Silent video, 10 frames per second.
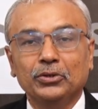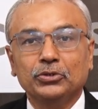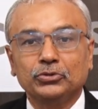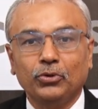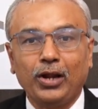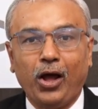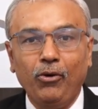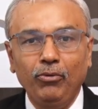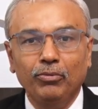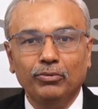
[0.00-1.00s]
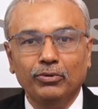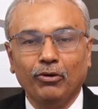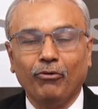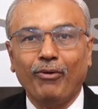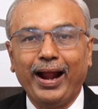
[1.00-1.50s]
So now
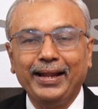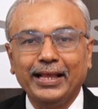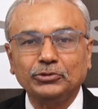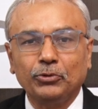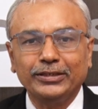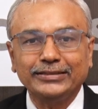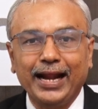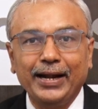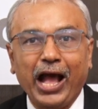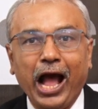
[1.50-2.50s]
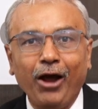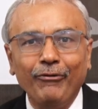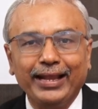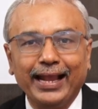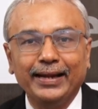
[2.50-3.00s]
white has to decide how
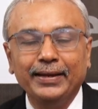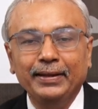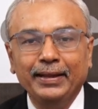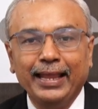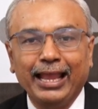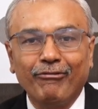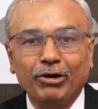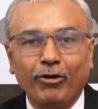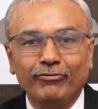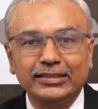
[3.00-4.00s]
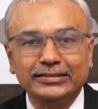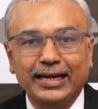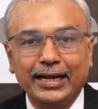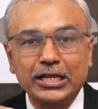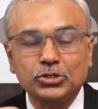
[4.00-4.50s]
he can avert of this
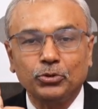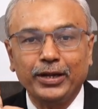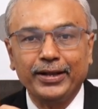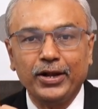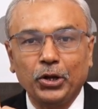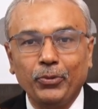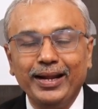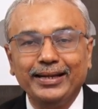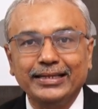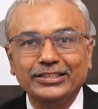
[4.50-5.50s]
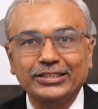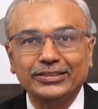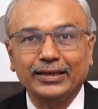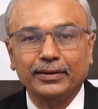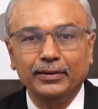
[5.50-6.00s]
threat. He has to take a quick
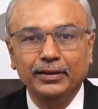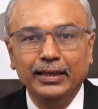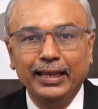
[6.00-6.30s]
decision.